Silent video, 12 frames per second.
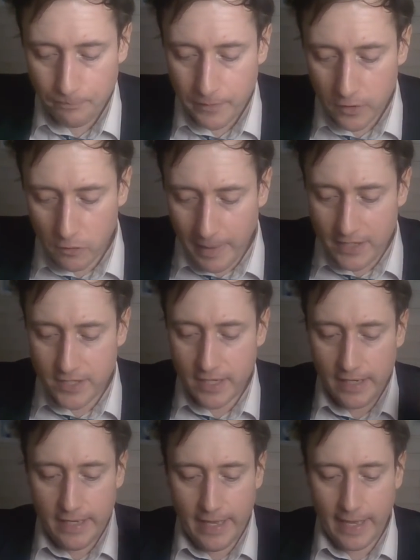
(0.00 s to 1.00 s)
You
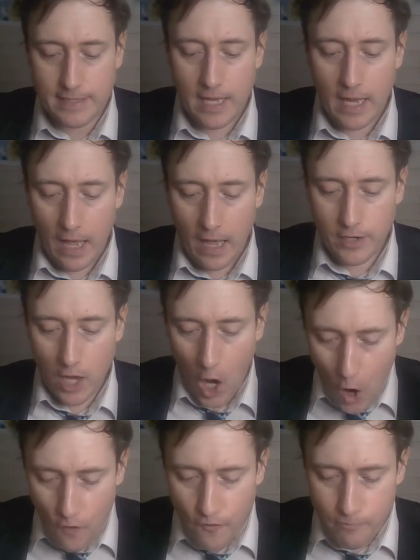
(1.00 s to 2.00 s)
basically get an
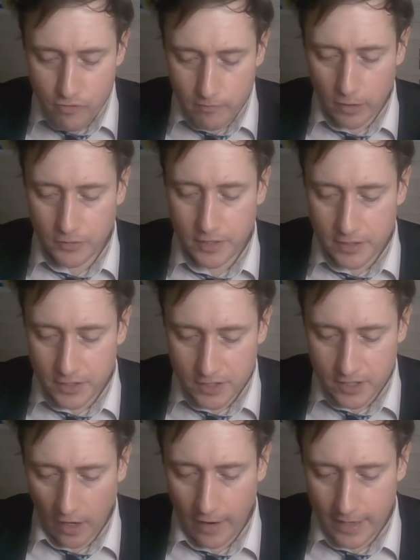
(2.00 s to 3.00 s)
over-promoted
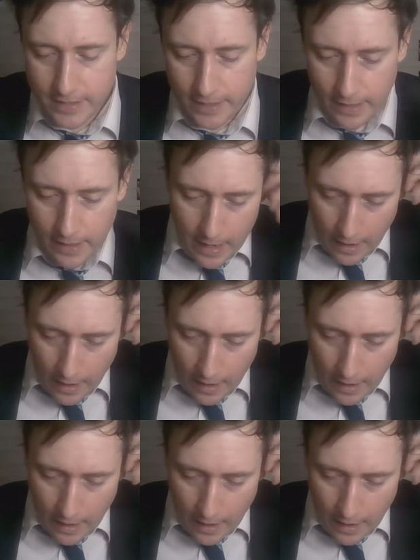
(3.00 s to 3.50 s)
society